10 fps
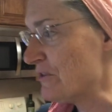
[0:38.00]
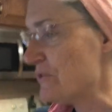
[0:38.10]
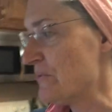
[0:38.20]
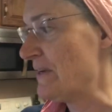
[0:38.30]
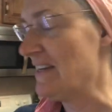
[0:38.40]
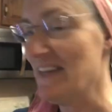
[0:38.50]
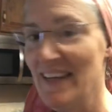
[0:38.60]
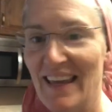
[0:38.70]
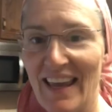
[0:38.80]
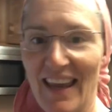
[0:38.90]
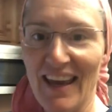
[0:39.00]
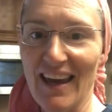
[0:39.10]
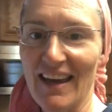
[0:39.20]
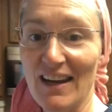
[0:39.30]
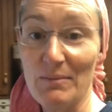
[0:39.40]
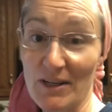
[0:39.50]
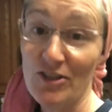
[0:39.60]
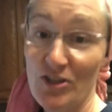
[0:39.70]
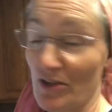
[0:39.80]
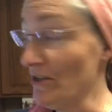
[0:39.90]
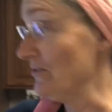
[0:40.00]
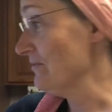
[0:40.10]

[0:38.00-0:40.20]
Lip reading: week, and I'm going to show you